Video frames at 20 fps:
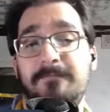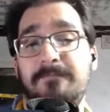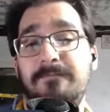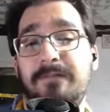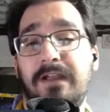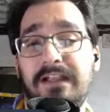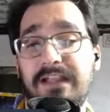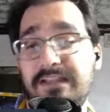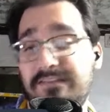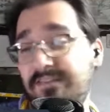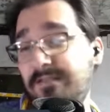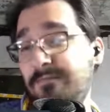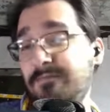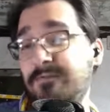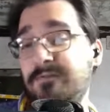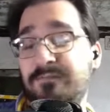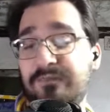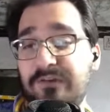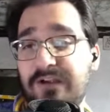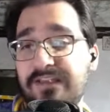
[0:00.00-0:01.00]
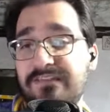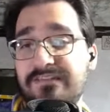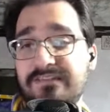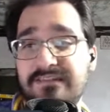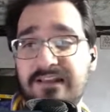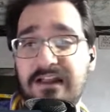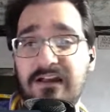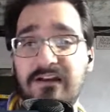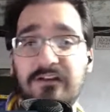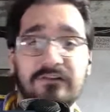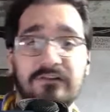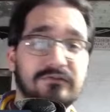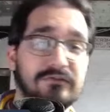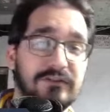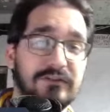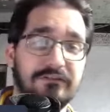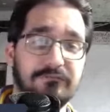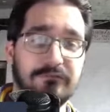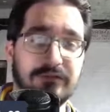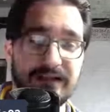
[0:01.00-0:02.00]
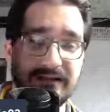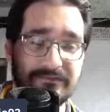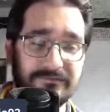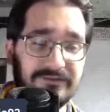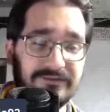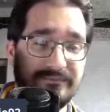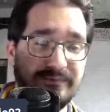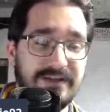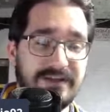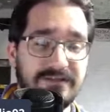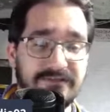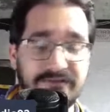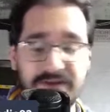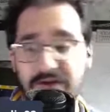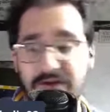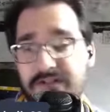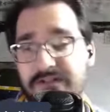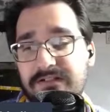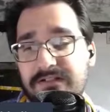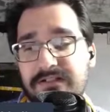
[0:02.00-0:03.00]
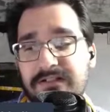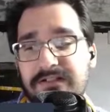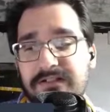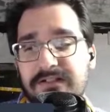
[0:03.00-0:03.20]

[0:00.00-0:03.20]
I guess they were impressed, and now look what MVP's doing.